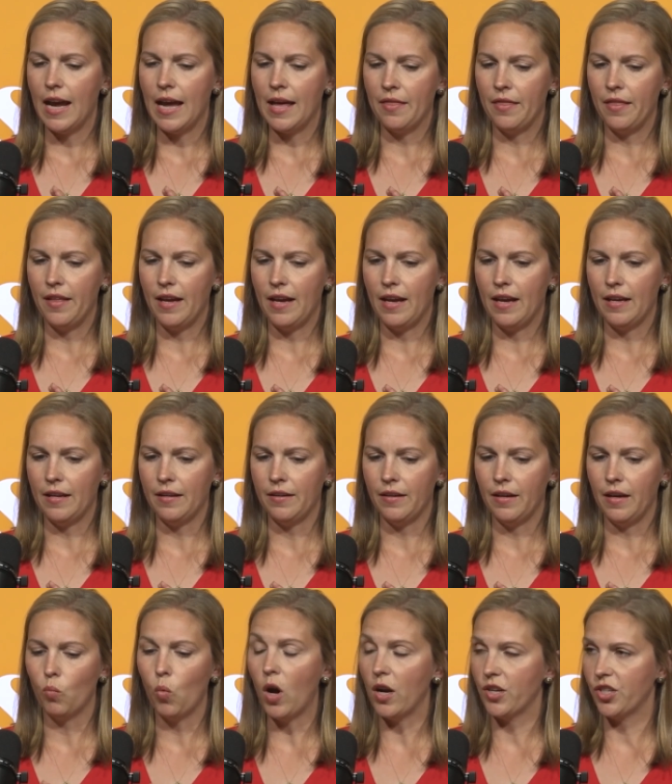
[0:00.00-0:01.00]
and then
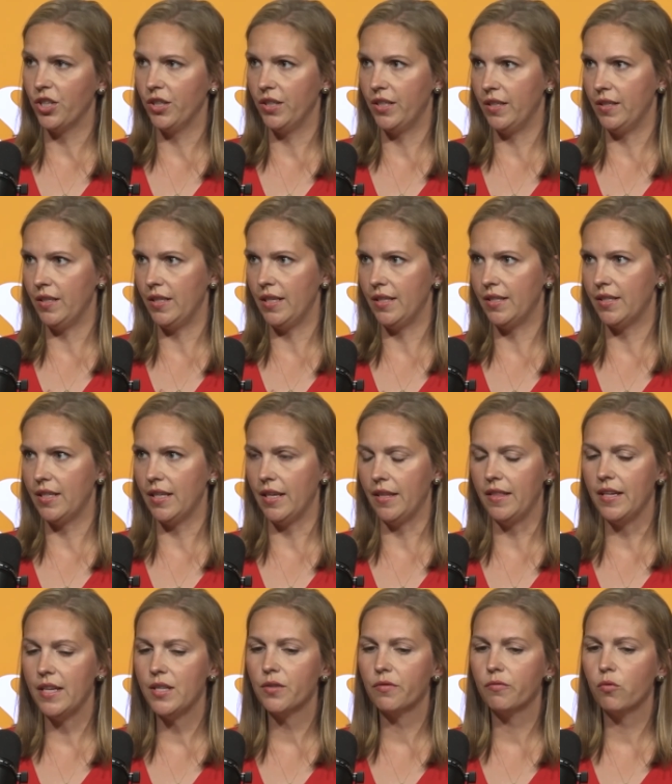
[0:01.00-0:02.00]
Washington, D.C.
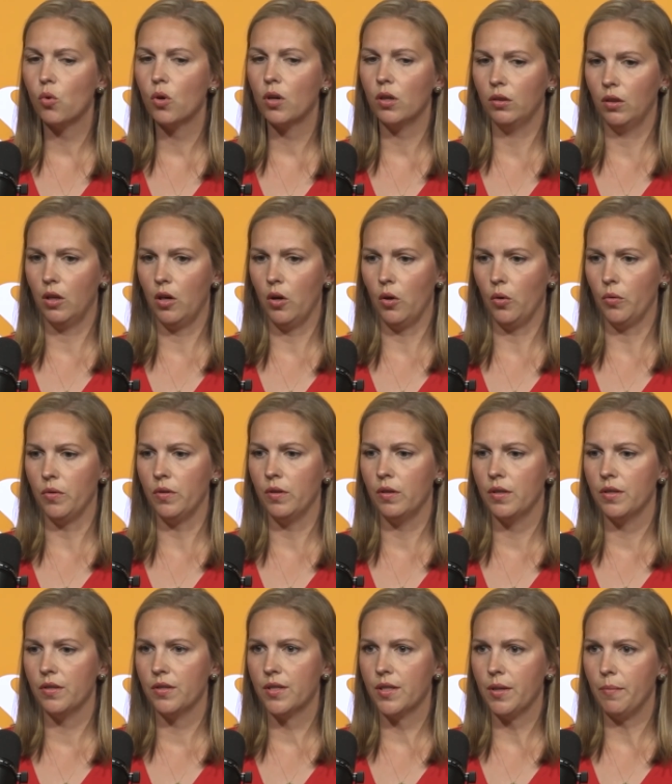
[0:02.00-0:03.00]
These 4 alone
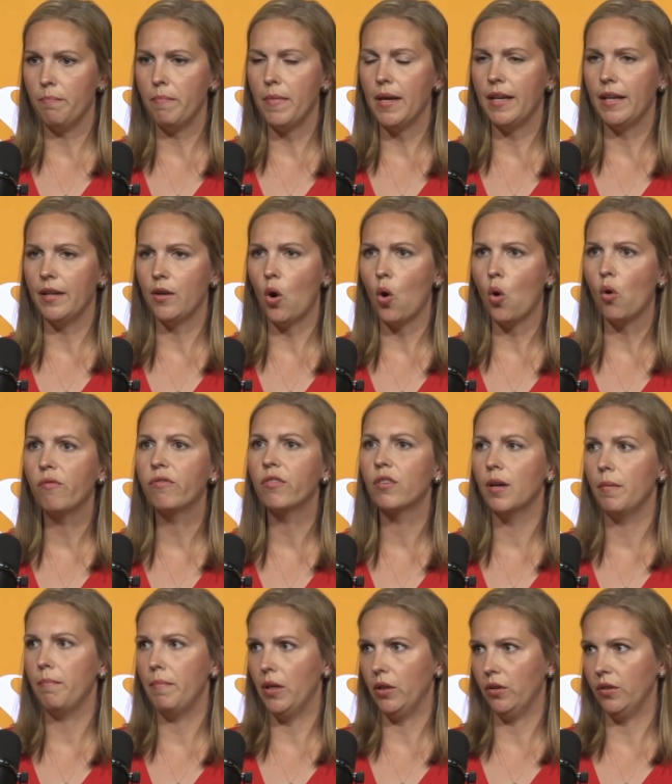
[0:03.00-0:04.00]
submitted over
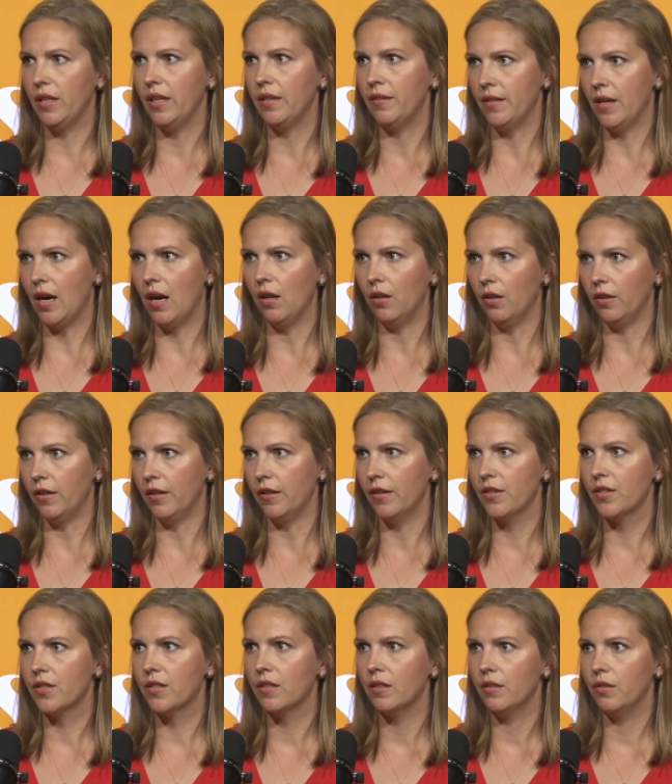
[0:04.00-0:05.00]
$1 million
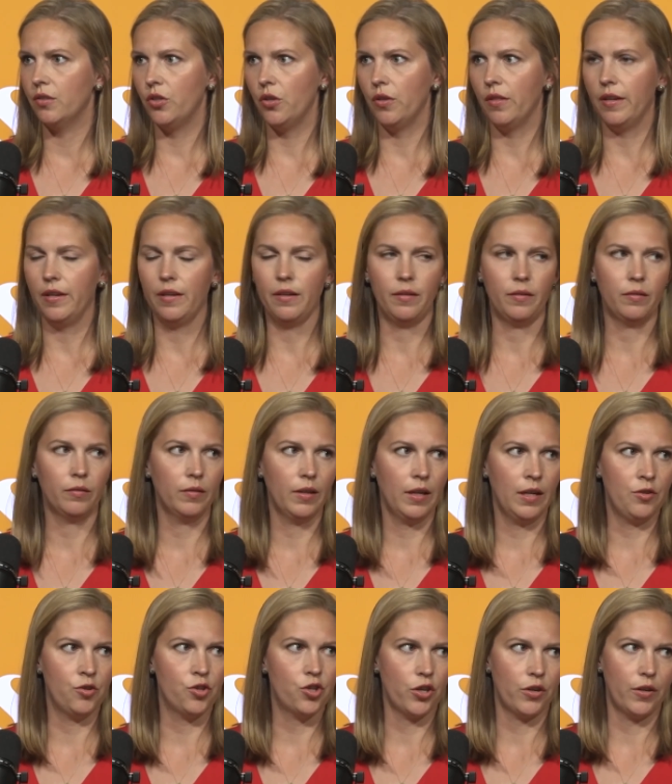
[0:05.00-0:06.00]
to their
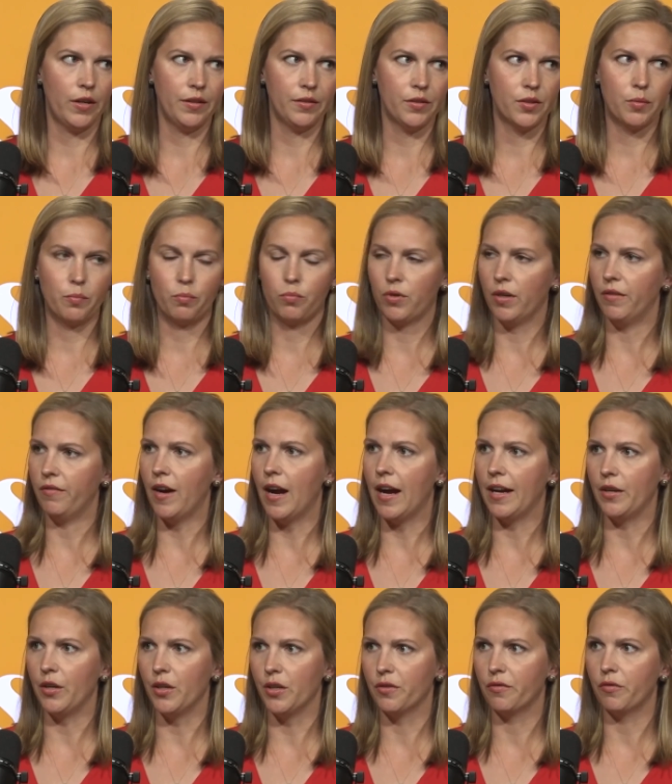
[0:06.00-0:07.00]
insurance
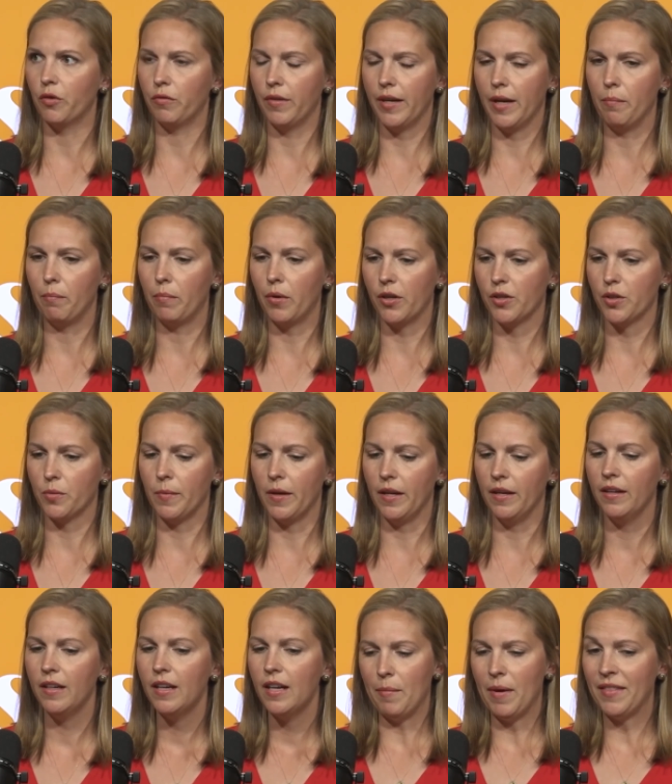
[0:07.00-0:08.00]
providers for
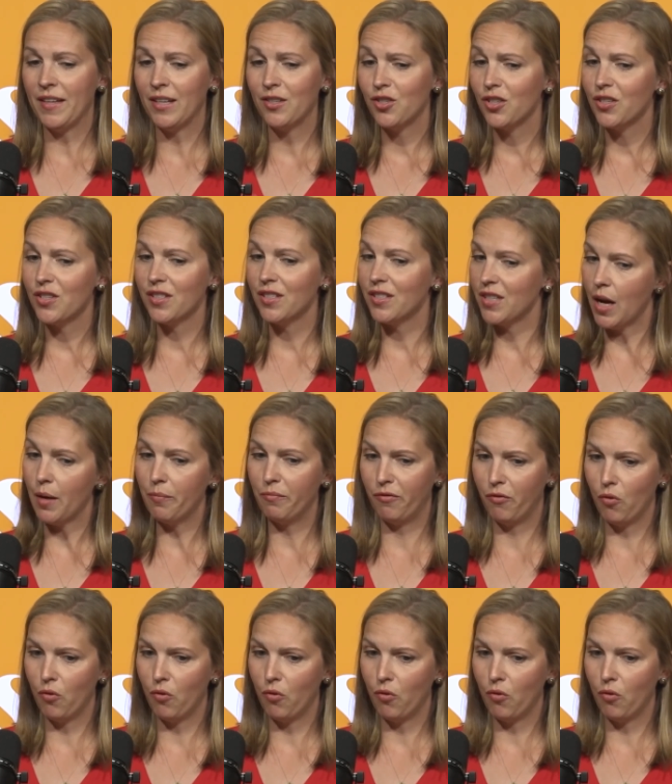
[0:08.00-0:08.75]
reimbursement. And that's just the top